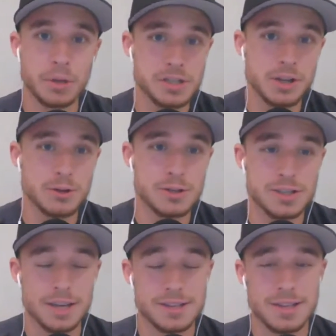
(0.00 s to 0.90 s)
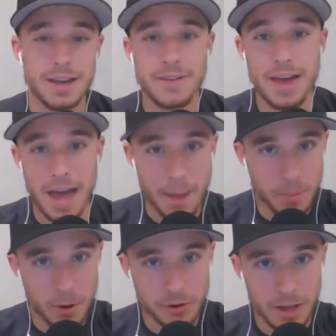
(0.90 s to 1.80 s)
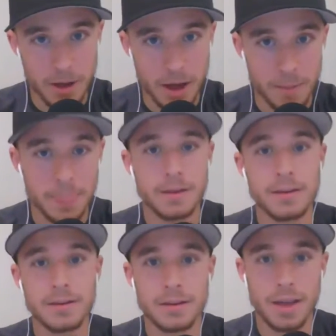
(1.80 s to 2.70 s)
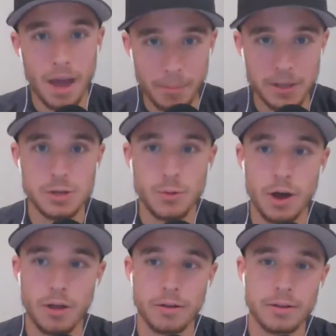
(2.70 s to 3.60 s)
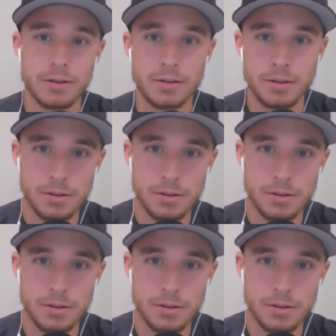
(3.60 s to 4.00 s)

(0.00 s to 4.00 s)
Please continue to stay safe. Happy birthday, Mom. God bless you all.